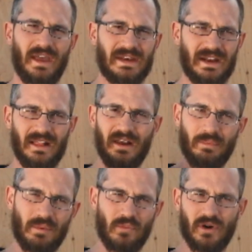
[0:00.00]
and get a little
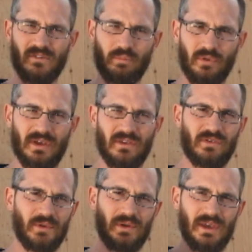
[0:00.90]
bit more of a
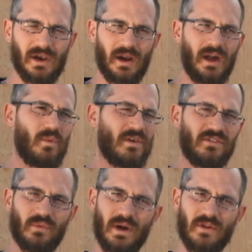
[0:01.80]
breeze through here uh,
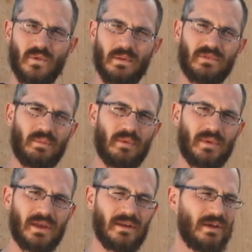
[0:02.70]
once the weather warms up a
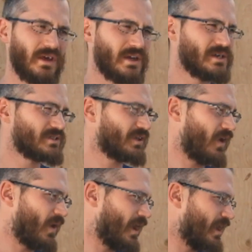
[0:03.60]
bit.
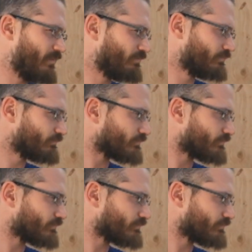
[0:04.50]
So um,